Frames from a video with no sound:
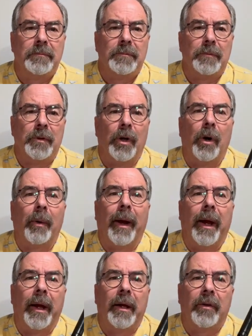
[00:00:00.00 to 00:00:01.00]
low
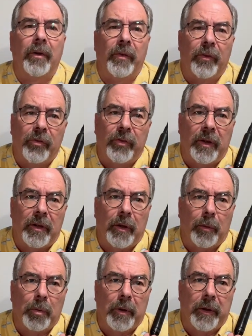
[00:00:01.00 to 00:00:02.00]
A to the C
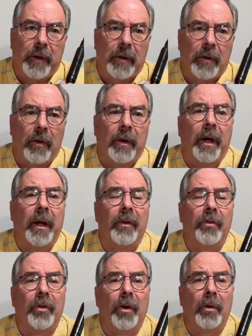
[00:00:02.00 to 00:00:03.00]
doubling. Okay,
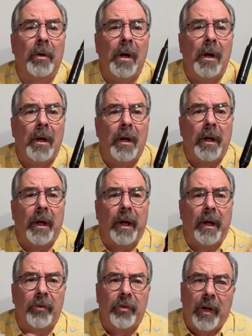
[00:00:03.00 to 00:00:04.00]
so
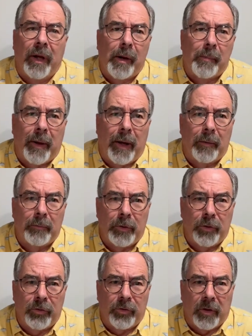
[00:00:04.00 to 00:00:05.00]
it's not about
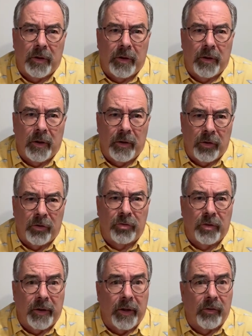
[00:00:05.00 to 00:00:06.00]
music
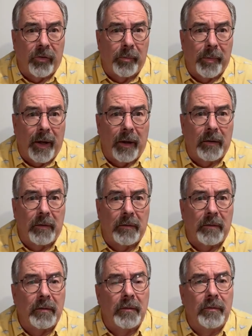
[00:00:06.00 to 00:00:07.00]
initially, it's about
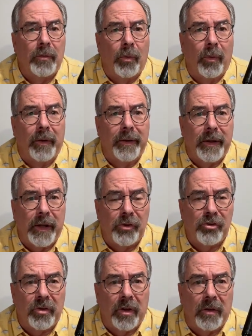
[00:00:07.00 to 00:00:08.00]

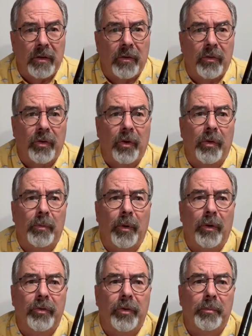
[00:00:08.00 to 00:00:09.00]
coordination. So the
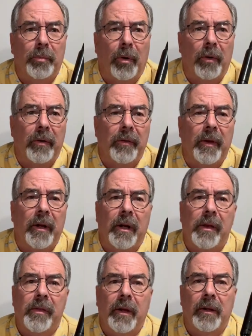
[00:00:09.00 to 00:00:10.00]
most important thing
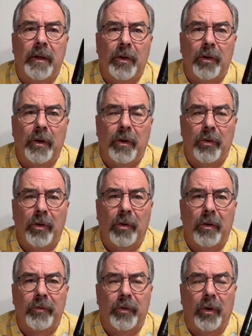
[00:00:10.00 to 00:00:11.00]
I think that you could
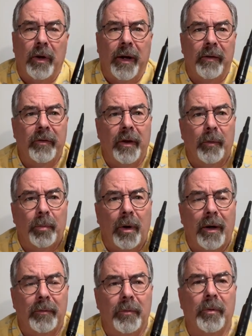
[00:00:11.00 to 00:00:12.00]
do if you're having a
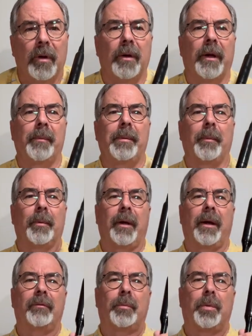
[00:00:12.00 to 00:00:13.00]
problem, a lot of people
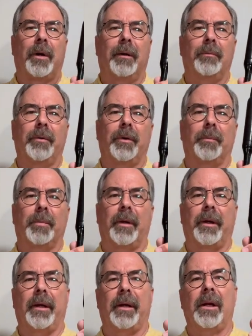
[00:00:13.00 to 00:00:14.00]
have a problem when they're
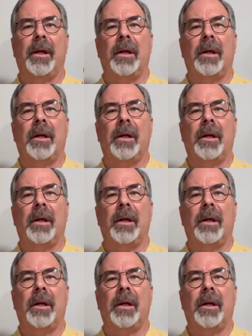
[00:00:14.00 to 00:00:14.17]
playing